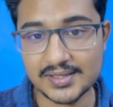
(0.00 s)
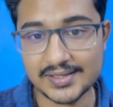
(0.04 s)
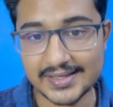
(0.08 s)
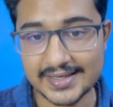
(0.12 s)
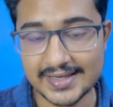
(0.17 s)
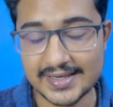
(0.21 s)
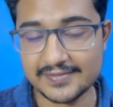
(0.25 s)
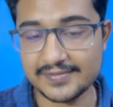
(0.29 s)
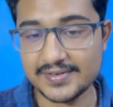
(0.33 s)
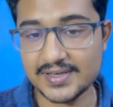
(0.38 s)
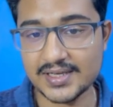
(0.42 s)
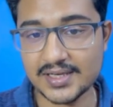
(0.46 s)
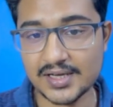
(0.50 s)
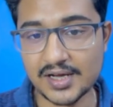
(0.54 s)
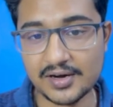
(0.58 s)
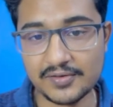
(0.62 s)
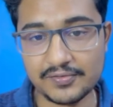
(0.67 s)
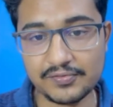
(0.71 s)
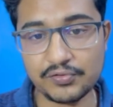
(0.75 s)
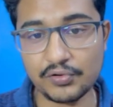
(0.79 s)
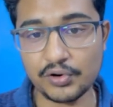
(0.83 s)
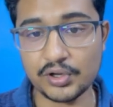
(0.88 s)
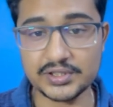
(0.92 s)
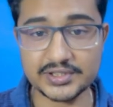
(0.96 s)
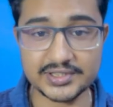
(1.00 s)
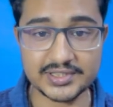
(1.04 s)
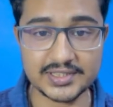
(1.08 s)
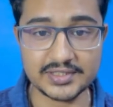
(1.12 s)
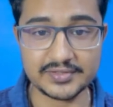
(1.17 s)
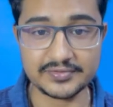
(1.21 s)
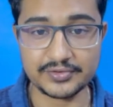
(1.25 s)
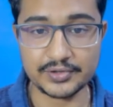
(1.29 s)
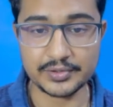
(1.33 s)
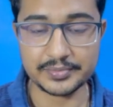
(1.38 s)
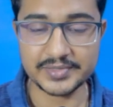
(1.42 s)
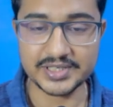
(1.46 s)
giving a false
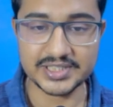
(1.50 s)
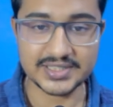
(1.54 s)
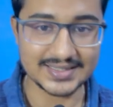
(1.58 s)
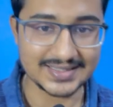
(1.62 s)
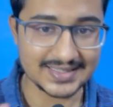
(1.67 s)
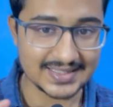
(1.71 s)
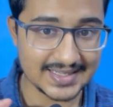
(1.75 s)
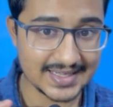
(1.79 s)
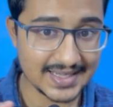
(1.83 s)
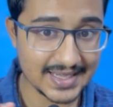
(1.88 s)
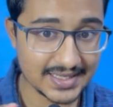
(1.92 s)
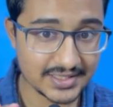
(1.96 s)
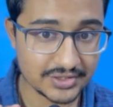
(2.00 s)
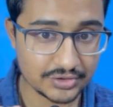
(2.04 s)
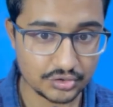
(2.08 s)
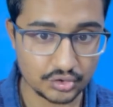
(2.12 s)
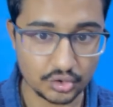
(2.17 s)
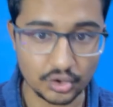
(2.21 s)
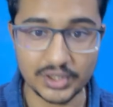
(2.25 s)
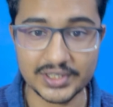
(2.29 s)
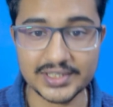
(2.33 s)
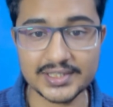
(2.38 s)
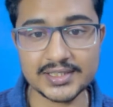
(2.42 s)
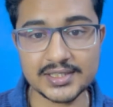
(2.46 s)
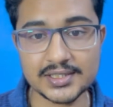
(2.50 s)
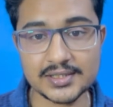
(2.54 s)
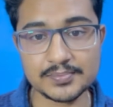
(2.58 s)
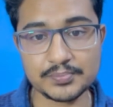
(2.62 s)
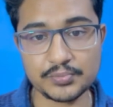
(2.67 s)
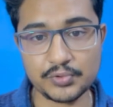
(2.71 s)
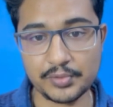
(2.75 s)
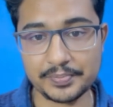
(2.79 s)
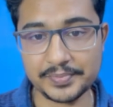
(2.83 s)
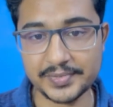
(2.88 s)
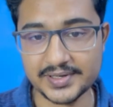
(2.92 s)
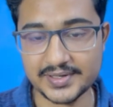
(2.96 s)
information he has not done
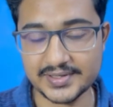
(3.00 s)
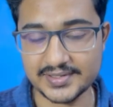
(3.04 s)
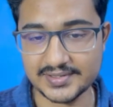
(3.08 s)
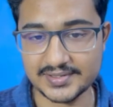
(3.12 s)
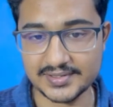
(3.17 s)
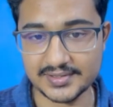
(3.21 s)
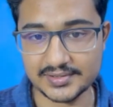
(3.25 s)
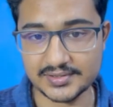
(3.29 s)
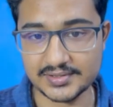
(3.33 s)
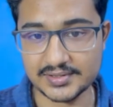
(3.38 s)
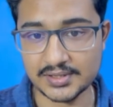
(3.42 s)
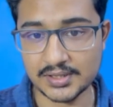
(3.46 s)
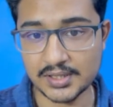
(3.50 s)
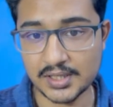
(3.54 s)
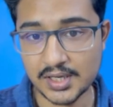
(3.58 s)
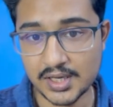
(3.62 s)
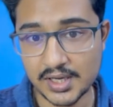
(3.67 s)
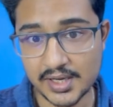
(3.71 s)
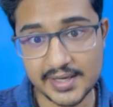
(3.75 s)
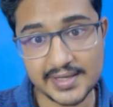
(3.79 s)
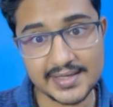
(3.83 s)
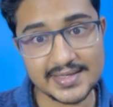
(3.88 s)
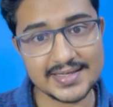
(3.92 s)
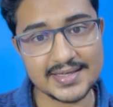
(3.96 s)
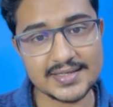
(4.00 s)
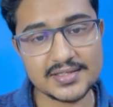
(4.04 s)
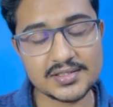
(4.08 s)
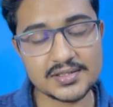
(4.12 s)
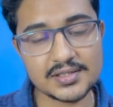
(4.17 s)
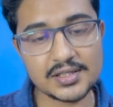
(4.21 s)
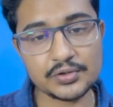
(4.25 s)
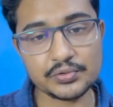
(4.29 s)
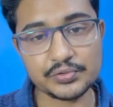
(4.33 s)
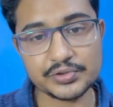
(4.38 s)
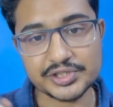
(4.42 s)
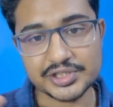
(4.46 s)
proper research yes
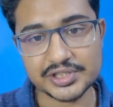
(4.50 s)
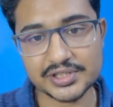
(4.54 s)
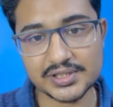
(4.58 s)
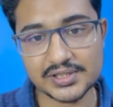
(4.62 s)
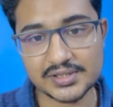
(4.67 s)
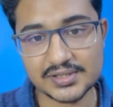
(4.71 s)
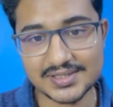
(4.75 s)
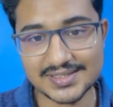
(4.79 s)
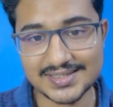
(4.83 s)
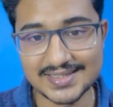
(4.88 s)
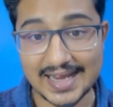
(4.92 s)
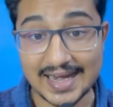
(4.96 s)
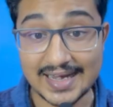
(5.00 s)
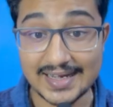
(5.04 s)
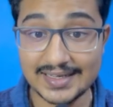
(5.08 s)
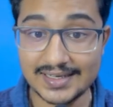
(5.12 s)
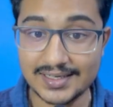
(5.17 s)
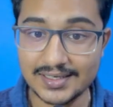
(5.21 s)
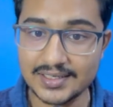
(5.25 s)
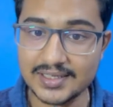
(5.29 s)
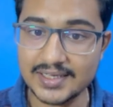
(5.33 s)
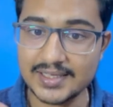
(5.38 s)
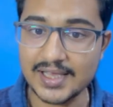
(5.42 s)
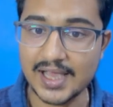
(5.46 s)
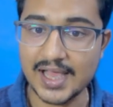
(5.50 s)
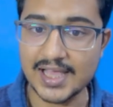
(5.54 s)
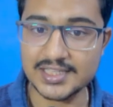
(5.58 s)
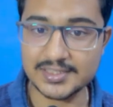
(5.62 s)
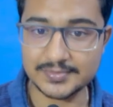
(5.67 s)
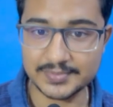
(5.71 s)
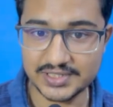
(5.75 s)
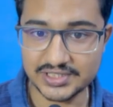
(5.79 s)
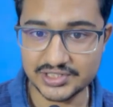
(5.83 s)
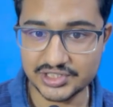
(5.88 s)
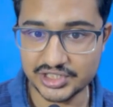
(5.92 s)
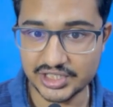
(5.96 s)
the question standard has
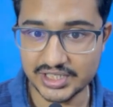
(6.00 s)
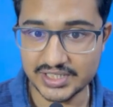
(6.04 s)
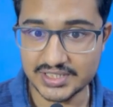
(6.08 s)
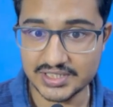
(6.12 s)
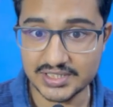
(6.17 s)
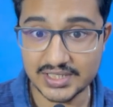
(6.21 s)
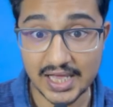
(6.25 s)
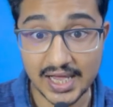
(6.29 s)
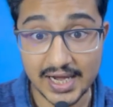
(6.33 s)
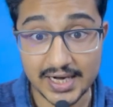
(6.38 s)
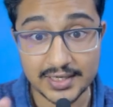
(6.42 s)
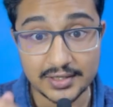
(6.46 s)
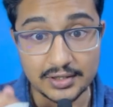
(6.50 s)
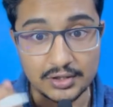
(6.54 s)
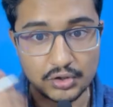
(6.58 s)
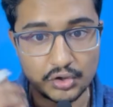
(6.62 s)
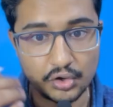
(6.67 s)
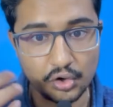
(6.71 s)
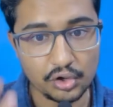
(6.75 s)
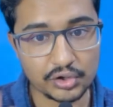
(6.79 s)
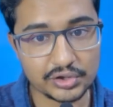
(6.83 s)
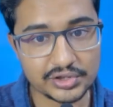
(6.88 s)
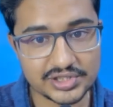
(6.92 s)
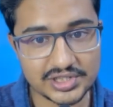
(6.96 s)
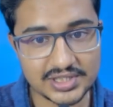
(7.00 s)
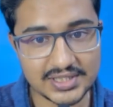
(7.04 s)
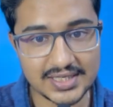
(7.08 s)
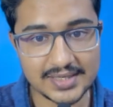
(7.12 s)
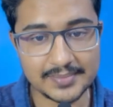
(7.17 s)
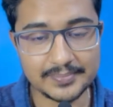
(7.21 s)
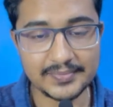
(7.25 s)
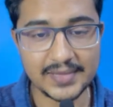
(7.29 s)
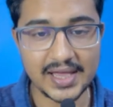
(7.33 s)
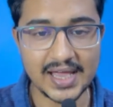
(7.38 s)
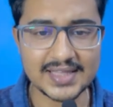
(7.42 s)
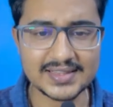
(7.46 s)
been changed and long
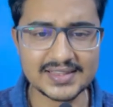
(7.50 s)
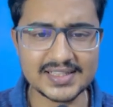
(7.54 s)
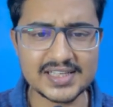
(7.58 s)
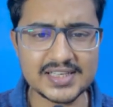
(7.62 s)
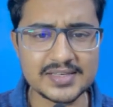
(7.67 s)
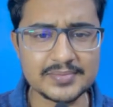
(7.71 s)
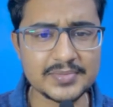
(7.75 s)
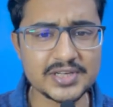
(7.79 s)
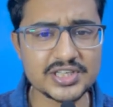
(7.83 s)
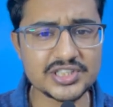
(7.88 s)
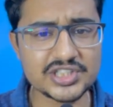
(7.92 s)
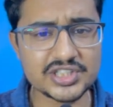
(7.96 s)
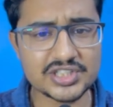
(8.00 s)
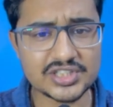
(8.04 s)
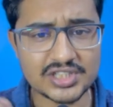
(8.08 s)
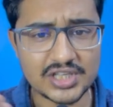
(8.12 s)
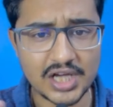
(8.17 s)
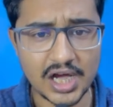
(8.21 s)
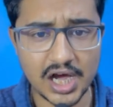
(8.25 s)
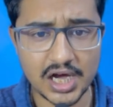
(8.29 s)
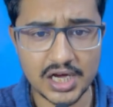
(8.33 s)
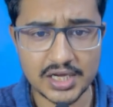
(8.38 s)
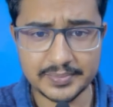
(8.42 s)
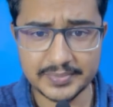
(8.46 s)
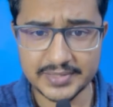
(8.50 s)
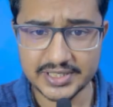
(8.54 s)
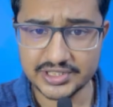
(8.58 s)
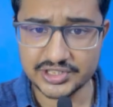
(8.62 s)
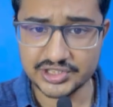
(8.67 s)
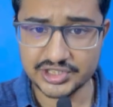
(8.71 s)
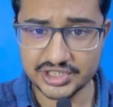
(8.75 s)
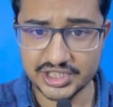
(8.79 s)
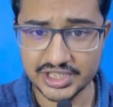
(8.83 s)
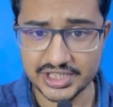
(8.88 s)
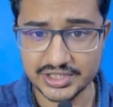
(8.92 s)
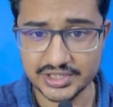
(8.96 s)
stem and the images are being
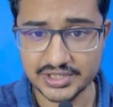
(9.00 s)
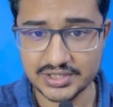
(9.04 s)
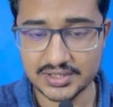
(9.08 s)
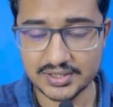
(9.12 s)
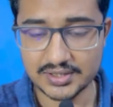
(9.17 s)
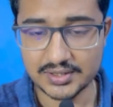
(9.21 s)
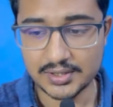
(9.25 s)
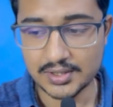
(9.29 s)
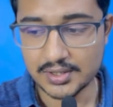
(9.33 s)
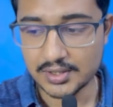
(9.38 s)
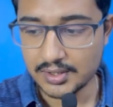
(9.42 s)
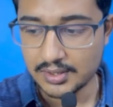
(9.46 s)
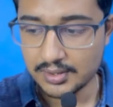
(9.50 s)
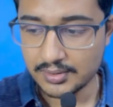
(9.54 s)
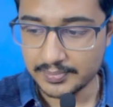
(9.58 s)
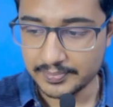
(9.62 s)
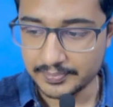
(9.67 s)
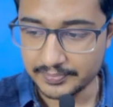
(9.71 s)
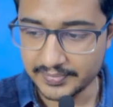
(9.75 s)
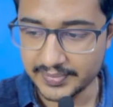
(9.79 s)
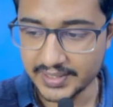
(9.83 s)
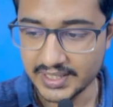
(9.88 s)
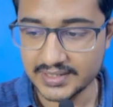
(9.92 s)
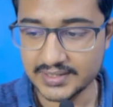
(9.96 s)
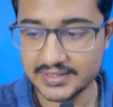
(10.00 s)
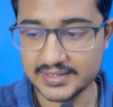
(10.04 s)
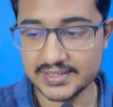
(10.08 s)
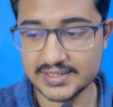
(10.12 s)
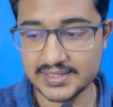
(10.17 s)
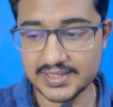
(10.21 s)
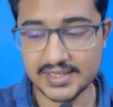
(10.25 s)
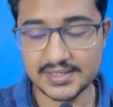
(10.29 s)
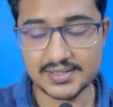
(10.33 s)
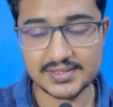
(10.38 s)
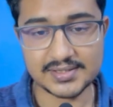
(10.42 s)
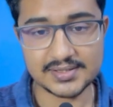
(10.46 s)
changed but
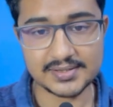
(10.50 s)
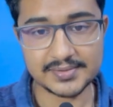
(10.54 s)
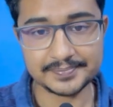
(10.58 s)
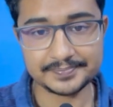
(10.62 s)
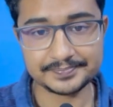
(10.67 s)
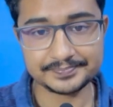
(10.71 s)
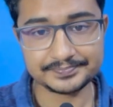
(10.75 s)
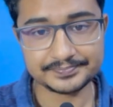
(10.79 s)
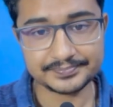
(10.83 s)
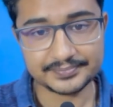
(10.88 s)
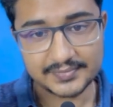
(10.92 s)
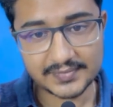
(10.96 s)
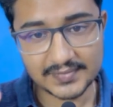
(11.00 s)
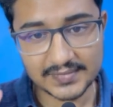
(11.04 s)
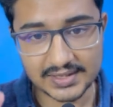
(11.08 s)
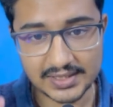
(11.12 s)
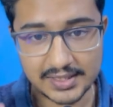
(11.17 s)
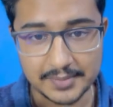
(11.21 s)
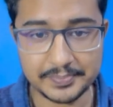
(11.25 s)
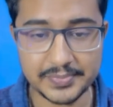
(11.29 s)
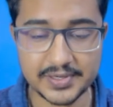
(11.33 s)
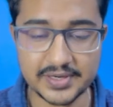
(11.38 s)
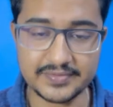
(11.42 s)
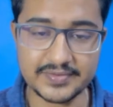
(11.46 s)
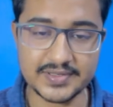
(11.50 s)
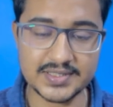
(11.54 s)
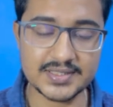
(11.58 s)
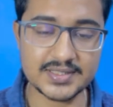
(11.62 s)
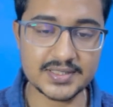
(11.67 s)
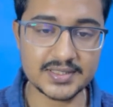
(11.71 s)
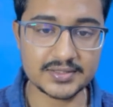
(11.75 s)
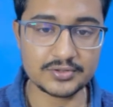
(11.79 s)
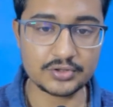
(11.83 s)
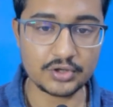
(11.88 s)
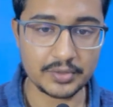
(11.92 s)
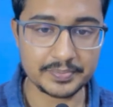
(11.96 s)
yes the previous
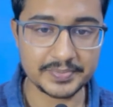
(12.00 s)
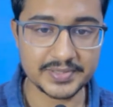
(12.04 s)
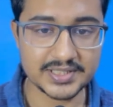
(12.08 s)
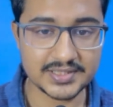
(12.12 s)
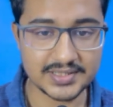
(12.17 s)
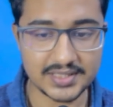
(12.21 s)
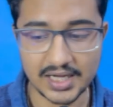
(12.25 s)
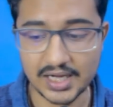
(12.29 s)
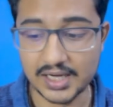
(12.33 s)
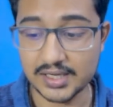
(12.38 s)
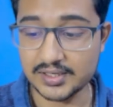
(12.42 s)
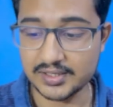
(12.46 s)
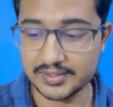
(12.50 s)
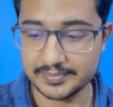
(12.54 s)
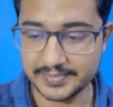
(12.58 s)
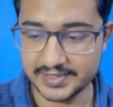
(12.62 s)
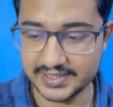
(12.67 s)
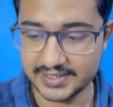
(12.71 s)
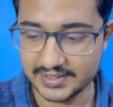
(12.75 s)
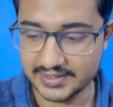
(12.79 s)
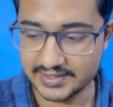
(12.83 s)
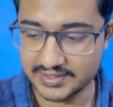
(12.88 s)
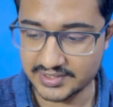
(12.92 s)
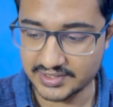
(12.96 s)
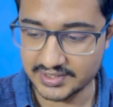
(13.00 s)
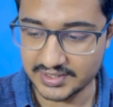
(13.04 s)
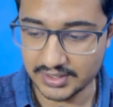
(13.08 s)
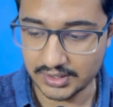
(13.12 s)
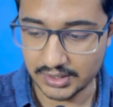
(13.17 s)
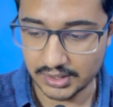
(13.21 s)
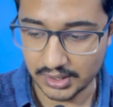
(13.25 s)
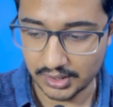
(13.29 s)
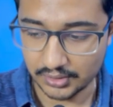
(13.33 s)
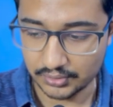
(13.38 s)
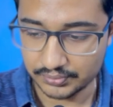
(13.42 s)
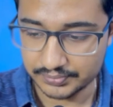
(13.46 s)
year topics are repeated still
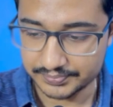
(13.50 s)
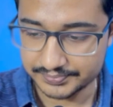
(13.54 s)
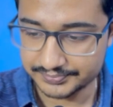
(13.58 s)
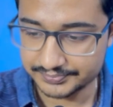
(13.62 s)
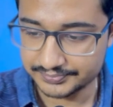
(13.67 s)
now